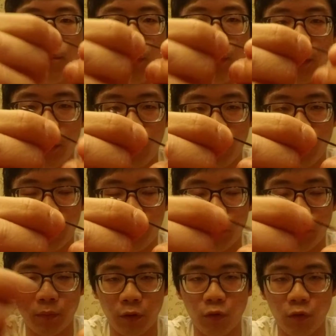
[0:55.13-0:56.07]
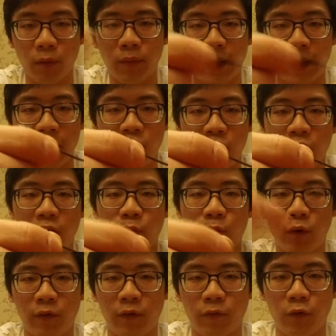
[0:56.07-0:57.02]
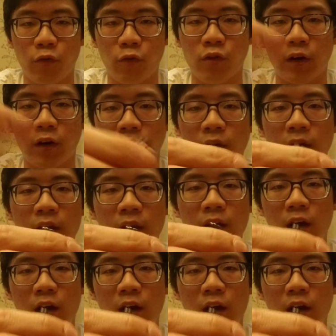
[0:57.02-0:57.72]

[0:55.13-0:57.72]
put it through the plastic. Whether if you're using a